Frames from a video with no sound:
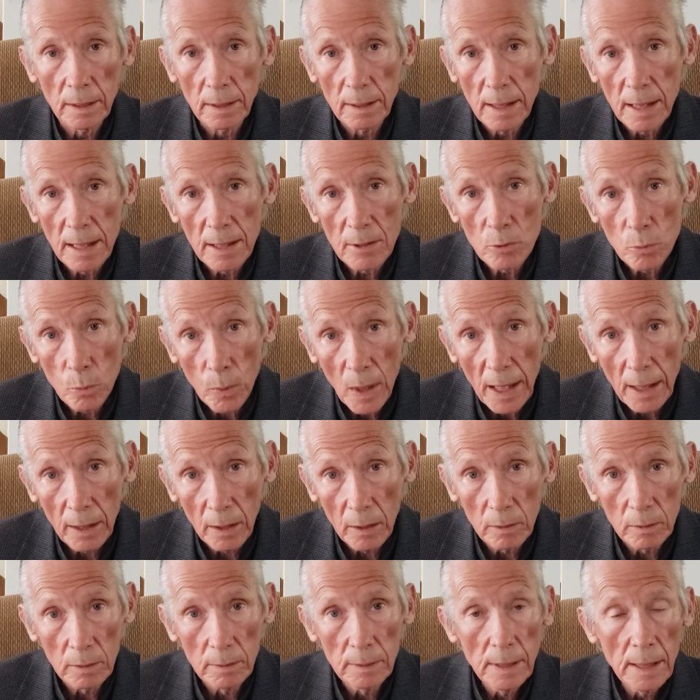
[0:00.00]
as
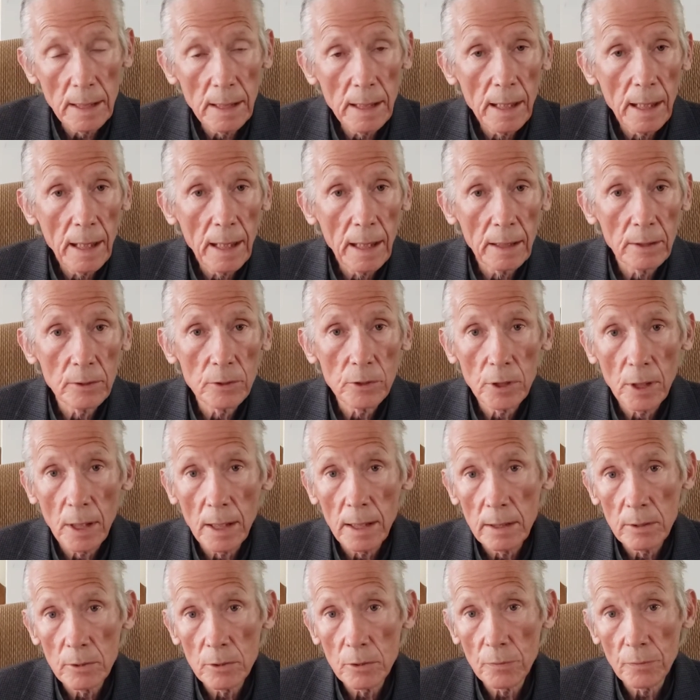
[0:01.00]
well and
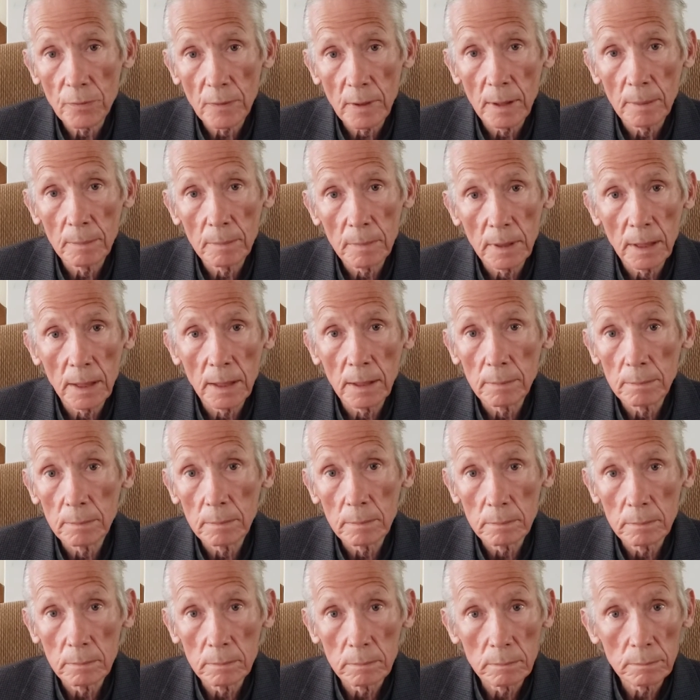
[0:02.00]
change from,
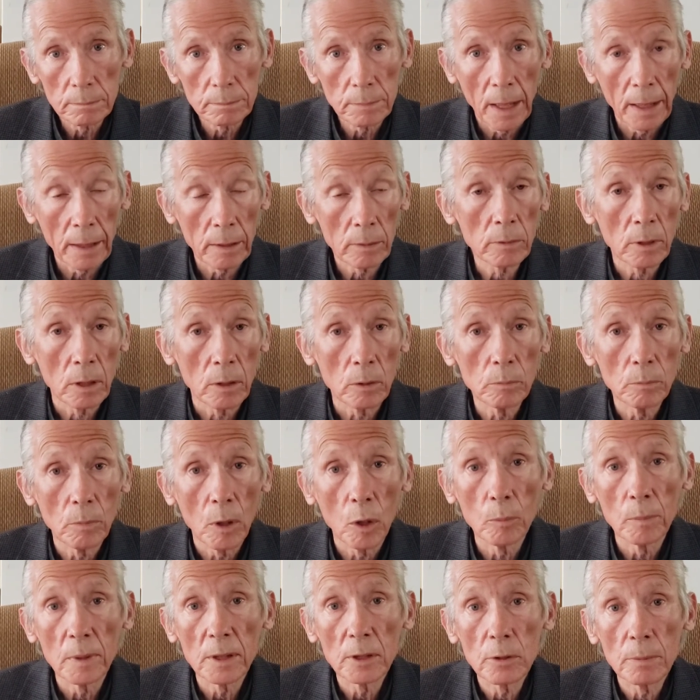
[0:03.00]
I don't know,
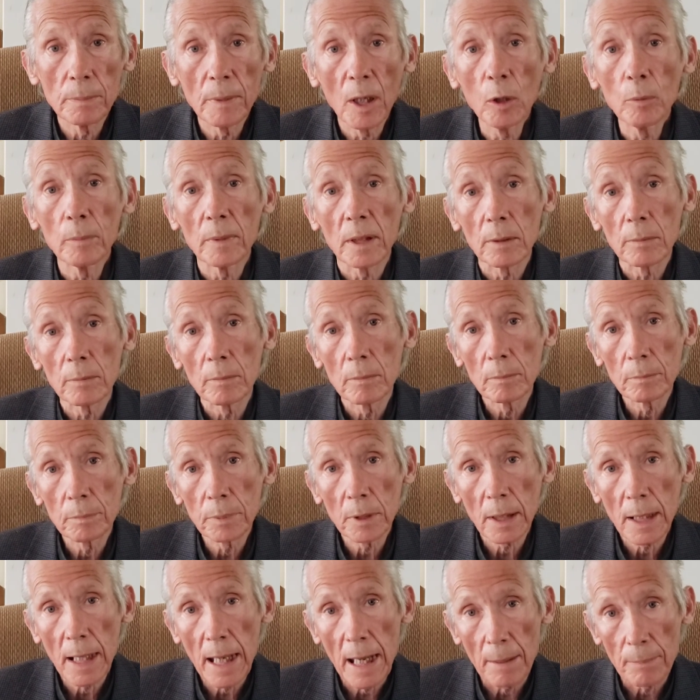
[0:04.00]
moment to moment,
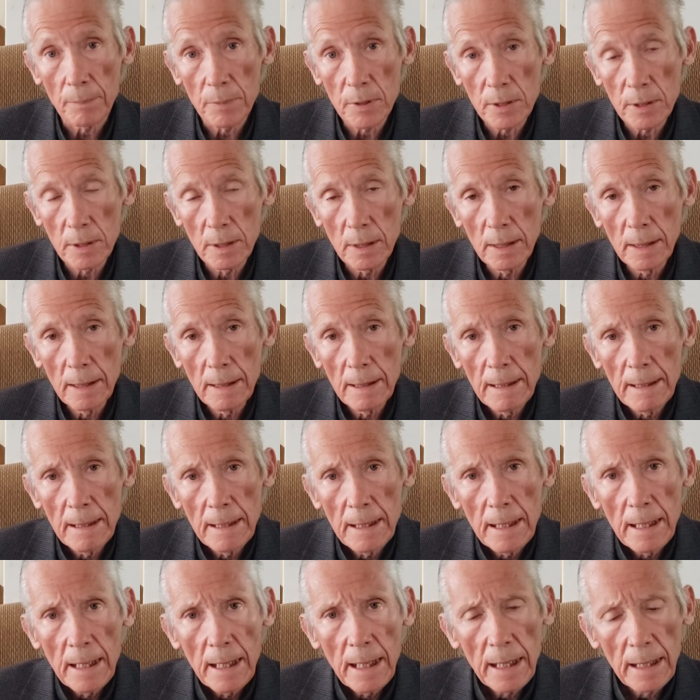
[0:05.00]
perhaps.
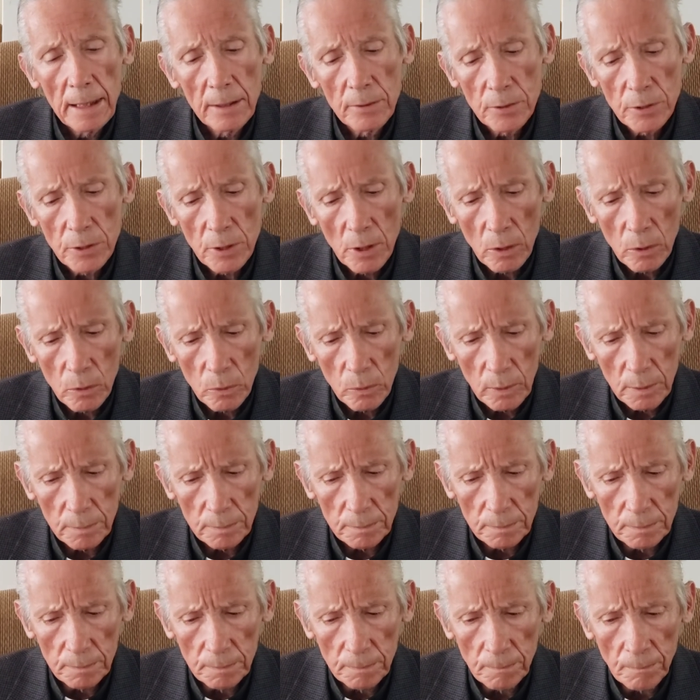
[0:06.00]
And so,
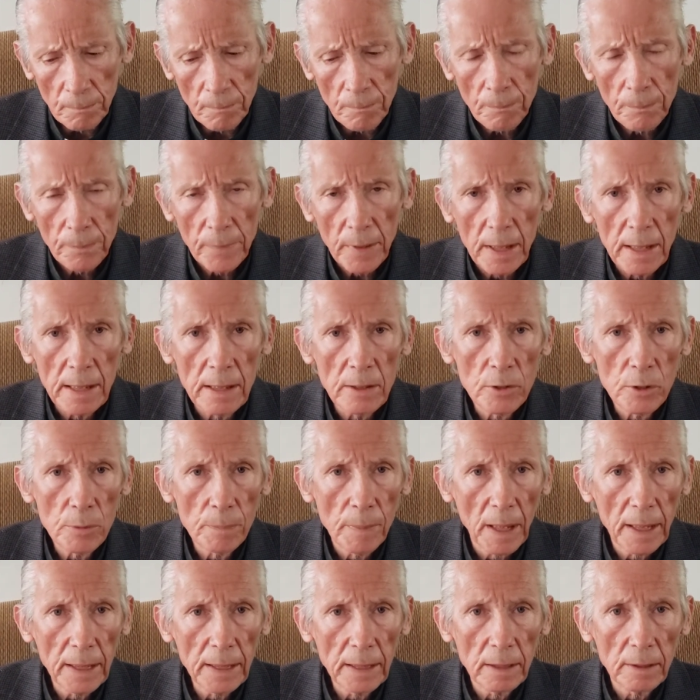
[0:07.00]
in
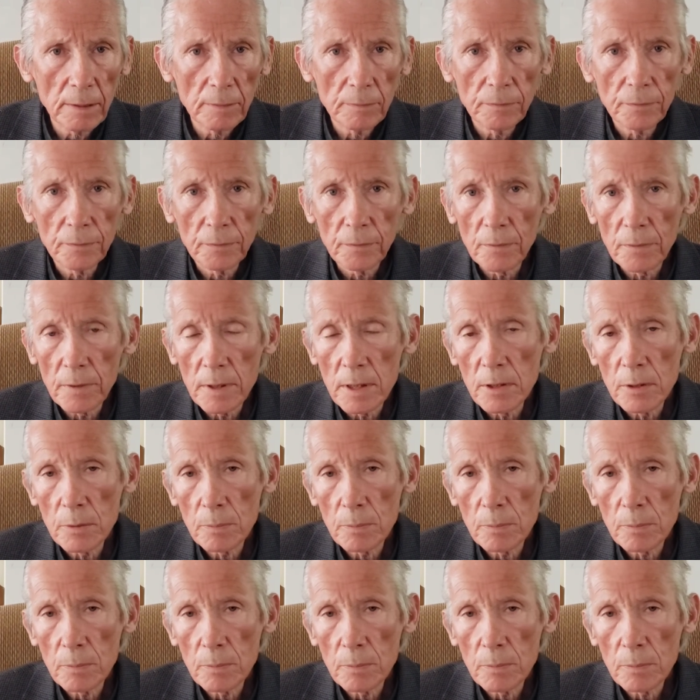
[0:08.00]
spite of these